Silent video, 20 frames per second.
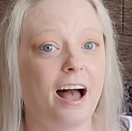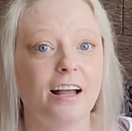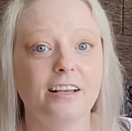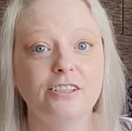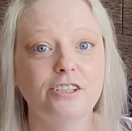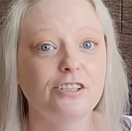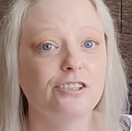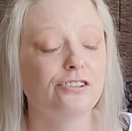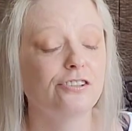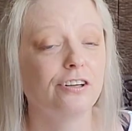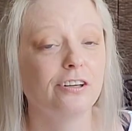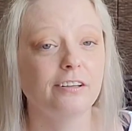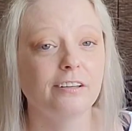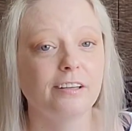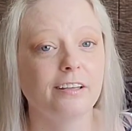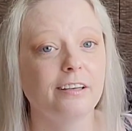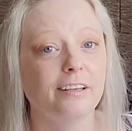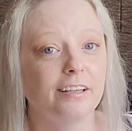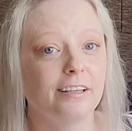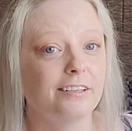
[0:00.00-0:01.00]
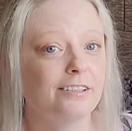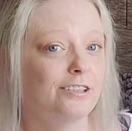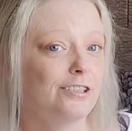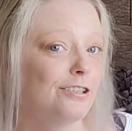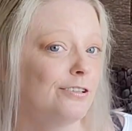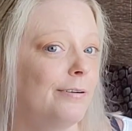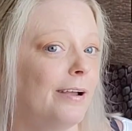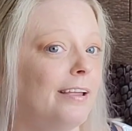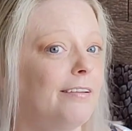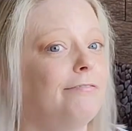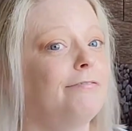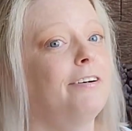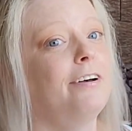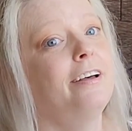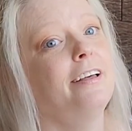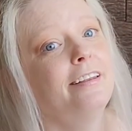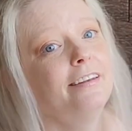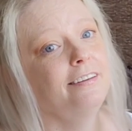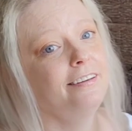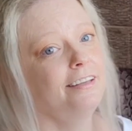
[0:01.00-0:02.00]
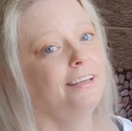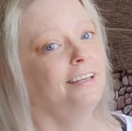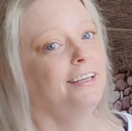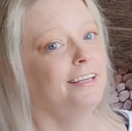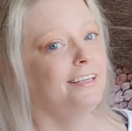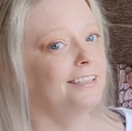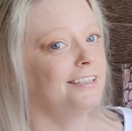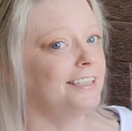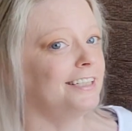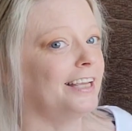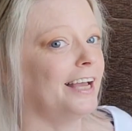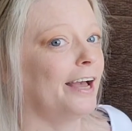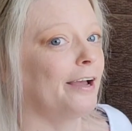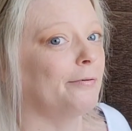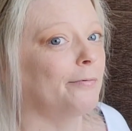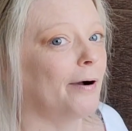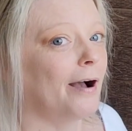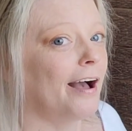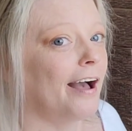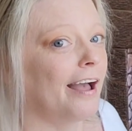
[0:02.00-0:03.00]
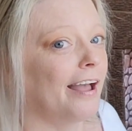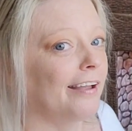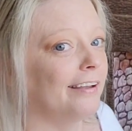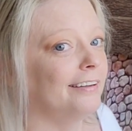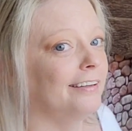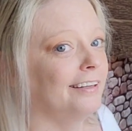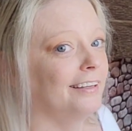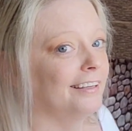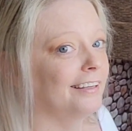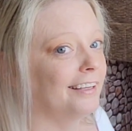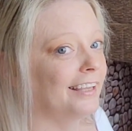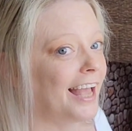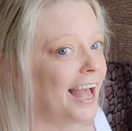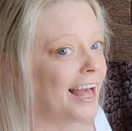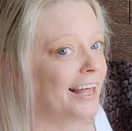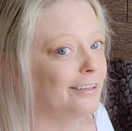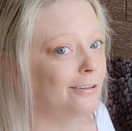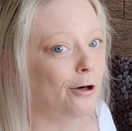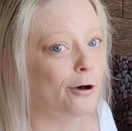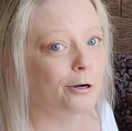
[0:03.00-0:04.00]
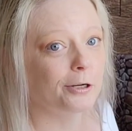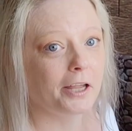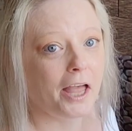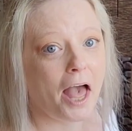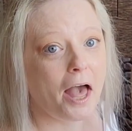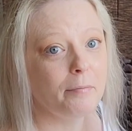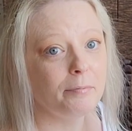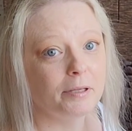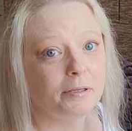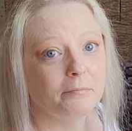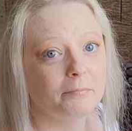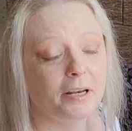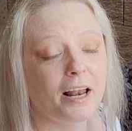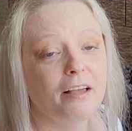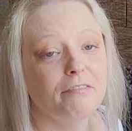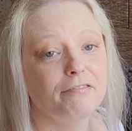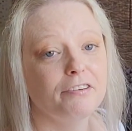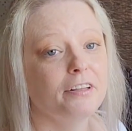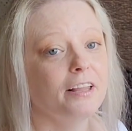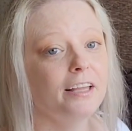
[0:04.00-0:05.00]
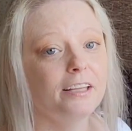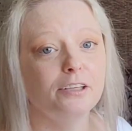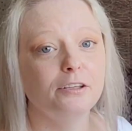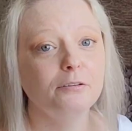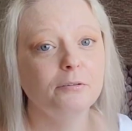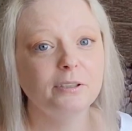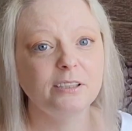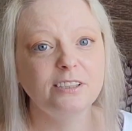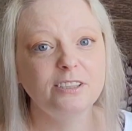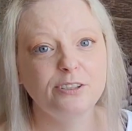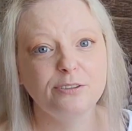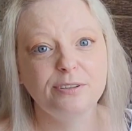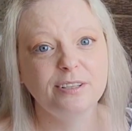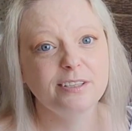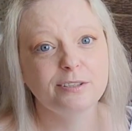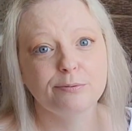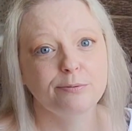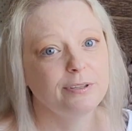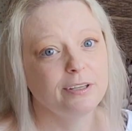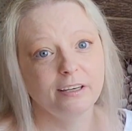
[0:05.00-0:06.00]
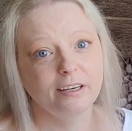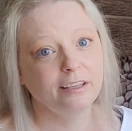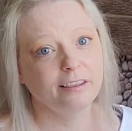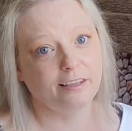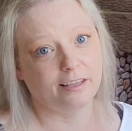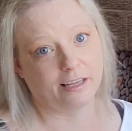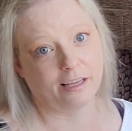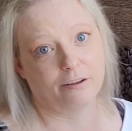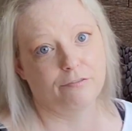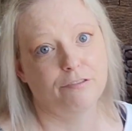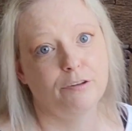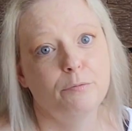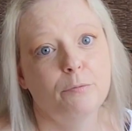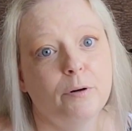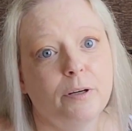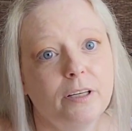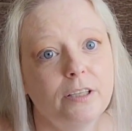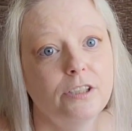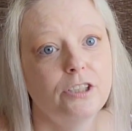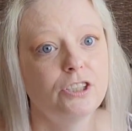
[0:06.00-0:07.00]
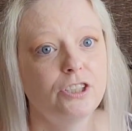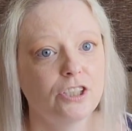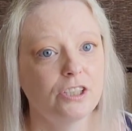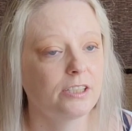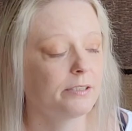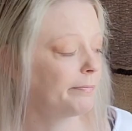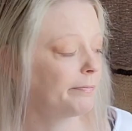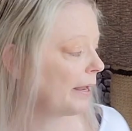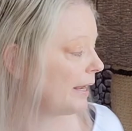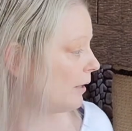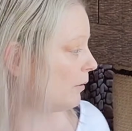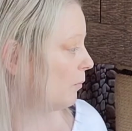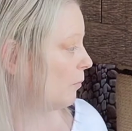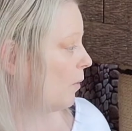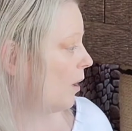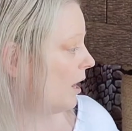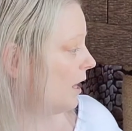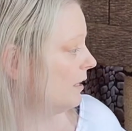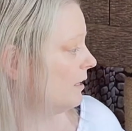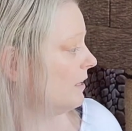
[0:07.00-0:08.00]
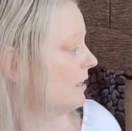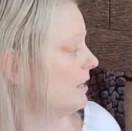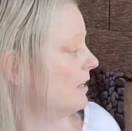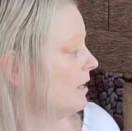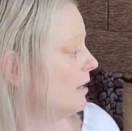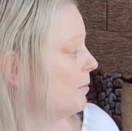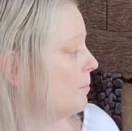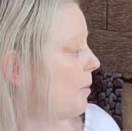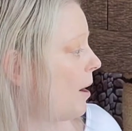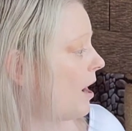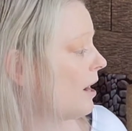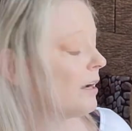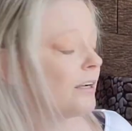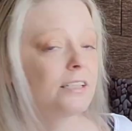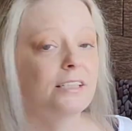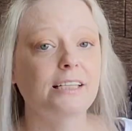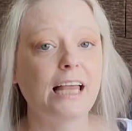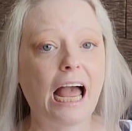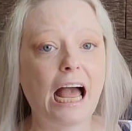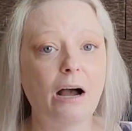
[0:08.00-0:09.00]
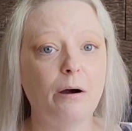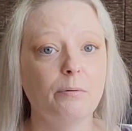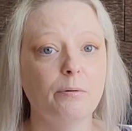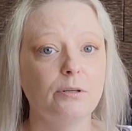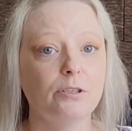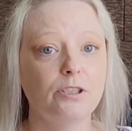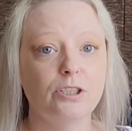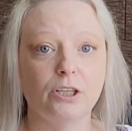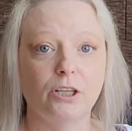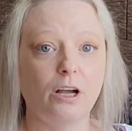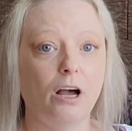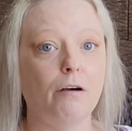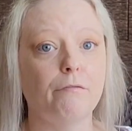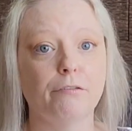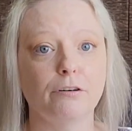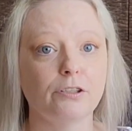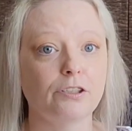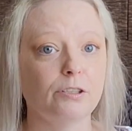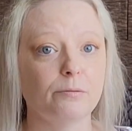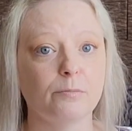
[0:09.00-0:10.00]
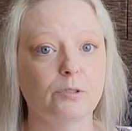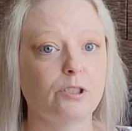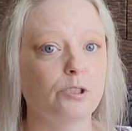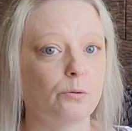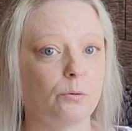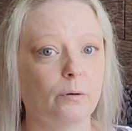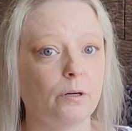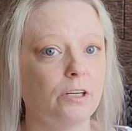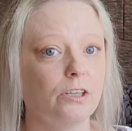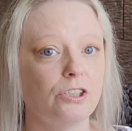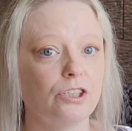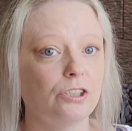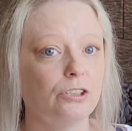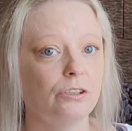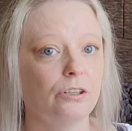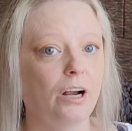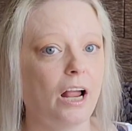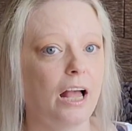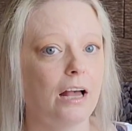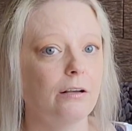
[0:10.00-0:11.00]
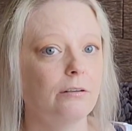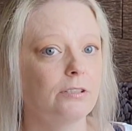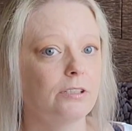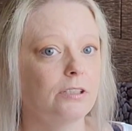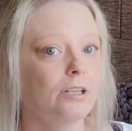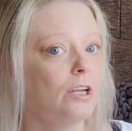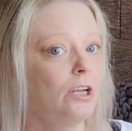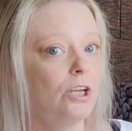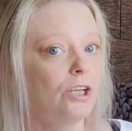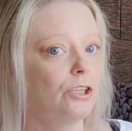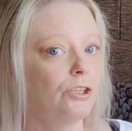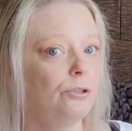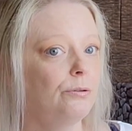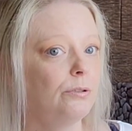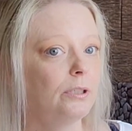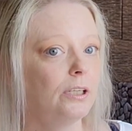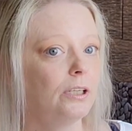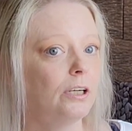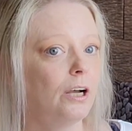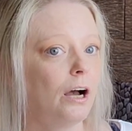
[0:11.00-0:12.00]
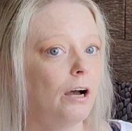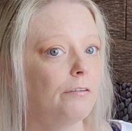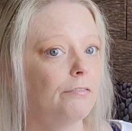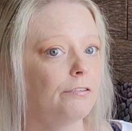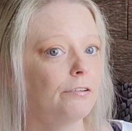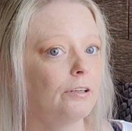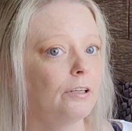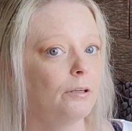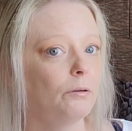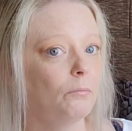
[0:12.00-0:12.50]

I just turned it into a fun DIY cat log cabin. But I feel like you could do this with anything. If you wanted to just make one box tower to cover some storage in your house, you could cover